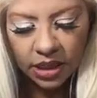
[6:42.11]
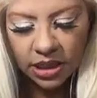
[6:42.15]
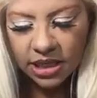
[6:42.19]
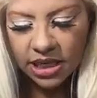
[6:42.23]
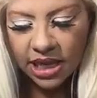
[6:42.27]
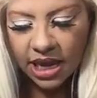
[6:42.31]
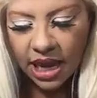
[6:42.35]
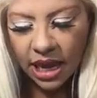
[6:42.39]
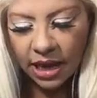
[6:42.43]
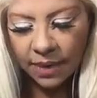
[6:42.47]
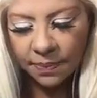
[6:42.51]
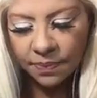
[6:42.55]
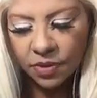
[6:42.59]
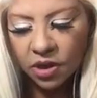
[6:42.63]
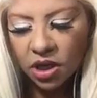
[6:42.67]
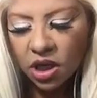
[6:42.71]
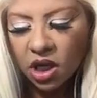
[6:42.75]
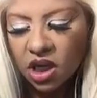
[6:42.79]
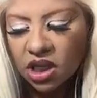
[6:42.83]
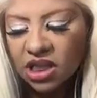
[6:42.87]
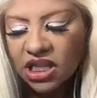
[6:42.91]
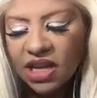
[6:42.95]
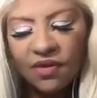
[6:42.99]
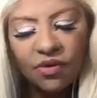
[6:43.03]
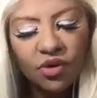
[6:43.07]
Yeah,
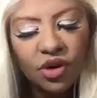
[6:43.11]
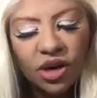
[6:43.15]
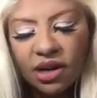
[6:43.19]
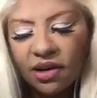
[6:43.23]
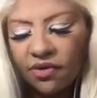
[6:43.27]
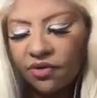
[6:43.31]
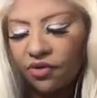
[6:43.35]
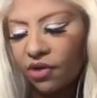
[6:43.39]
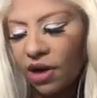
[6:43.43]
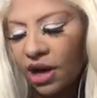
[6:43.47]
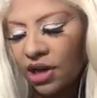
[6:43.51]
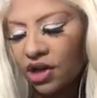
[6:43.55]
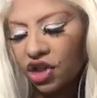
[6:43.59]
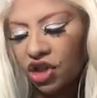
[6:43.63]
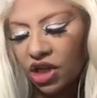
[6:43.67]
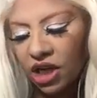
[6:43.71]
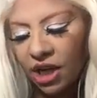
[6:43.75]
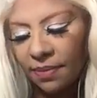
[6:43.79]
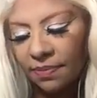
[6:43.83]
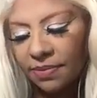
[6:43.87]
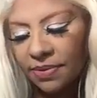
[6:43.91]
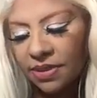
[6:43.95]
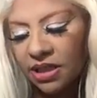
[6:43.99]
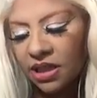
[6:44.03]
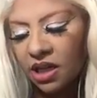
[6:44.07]
severing of
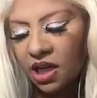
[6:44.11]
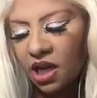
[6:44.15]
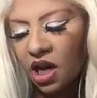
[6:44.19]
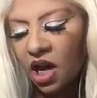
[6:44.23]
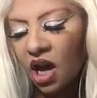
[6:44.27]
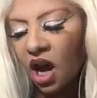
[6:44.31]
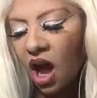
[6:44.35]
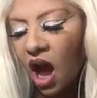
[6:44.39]
friendships.